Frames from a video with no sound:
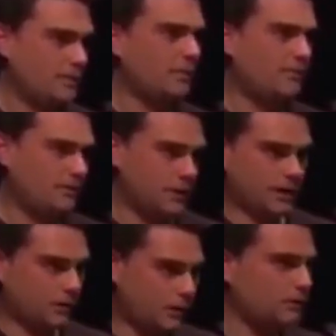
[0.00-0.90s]
people feel
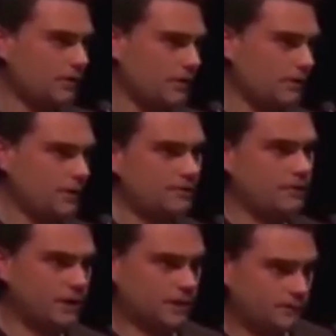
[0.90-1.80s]
like they're owed something, when they
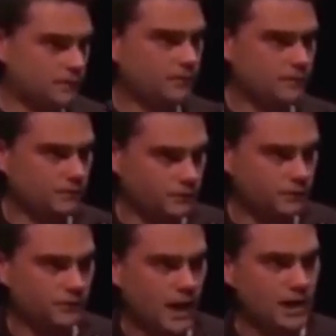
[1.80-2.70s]
feel like they're victims of the
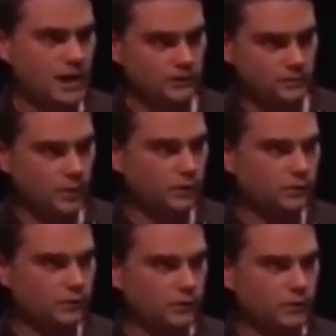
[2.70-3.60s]
society, as
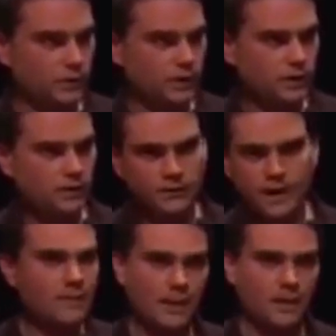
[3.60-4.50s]
opposed to,
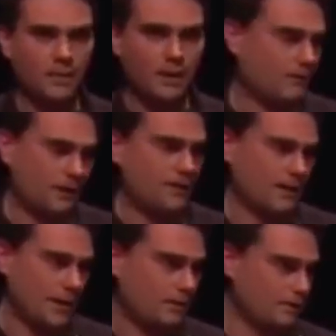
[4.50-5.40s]
forget about whatever I
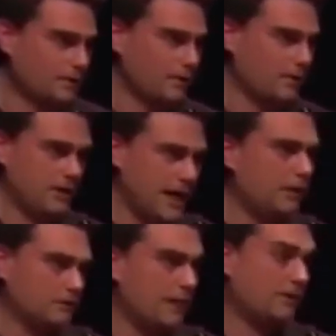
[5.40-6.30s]
think of my own victimhood,
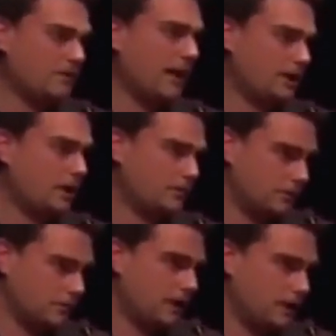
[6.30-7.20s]
now it's my job to go
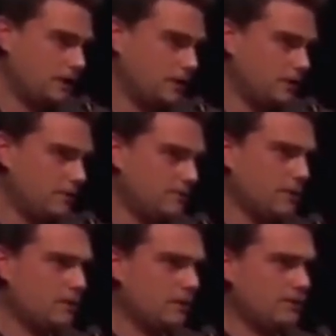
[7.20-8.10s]
succeed,
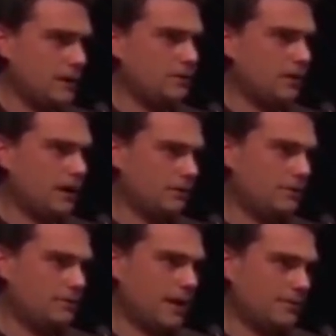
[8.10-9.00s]
then you end
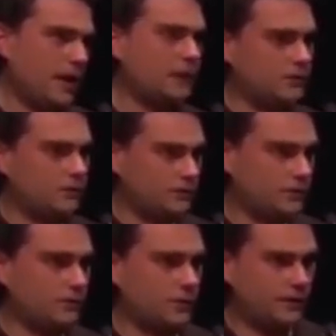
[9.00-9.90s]
up with pathologies of
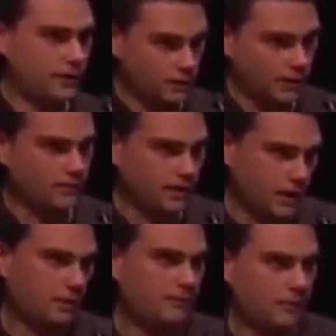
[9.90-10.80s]
victimhood that are incredibly
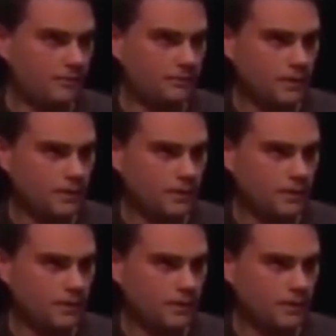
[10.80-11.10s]
harmful.